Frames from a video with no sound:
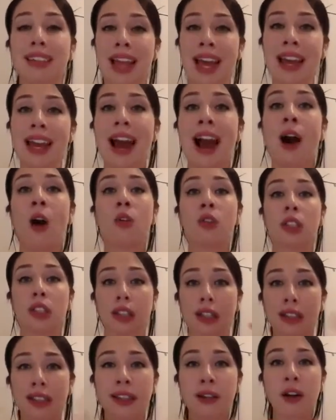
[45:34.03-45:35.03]
let out,
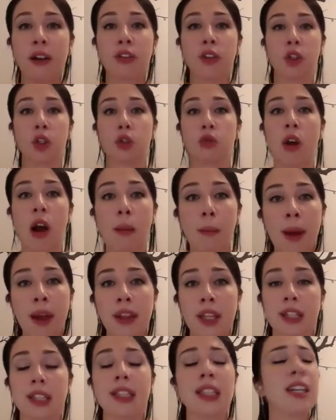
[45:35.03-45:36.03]
clear out the
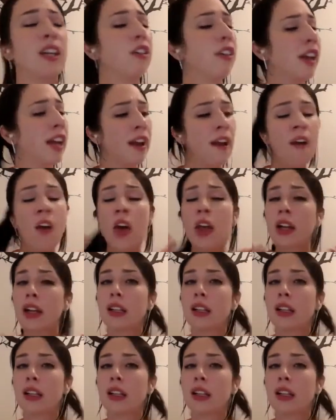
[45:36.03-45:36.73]
trauma that's lingering,